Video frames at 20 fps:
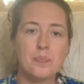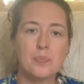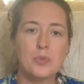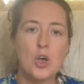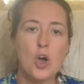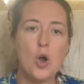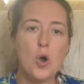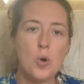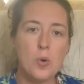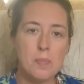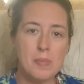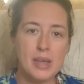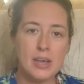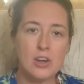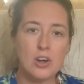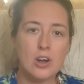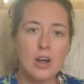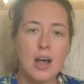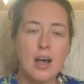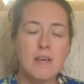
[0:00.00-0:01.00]

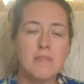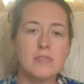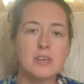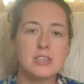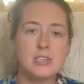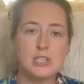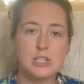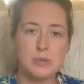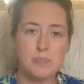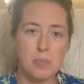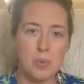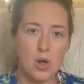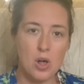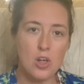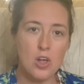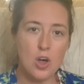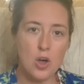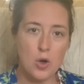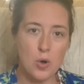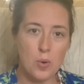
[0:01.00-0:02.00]
homemaker of a small
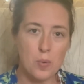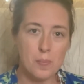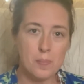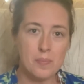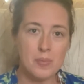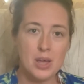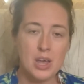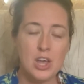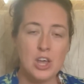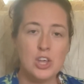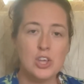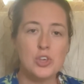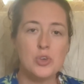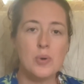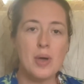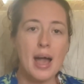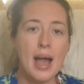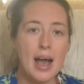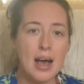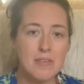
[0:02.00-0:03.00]
home, you
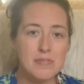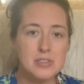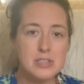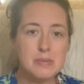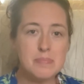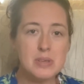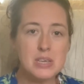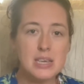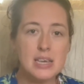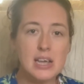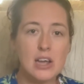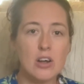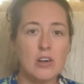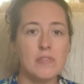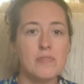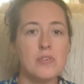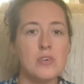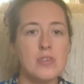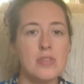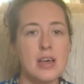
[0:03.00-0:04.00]
have to be
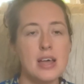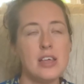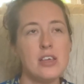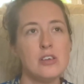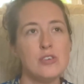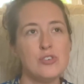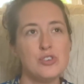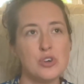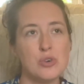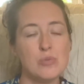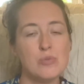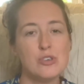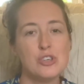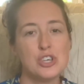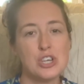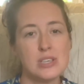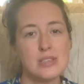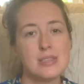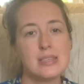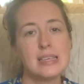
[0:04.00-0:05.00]
careful that you don't
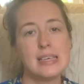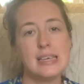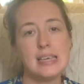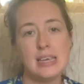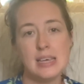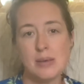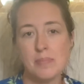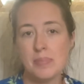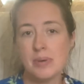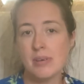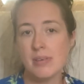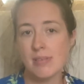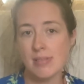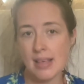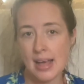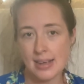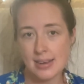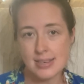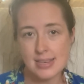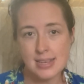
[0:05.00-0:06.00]
just keep
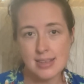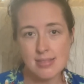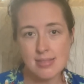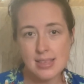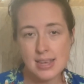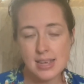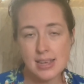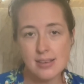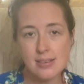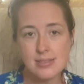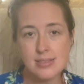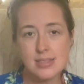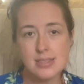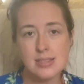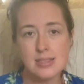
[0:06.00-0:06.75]
collecting things,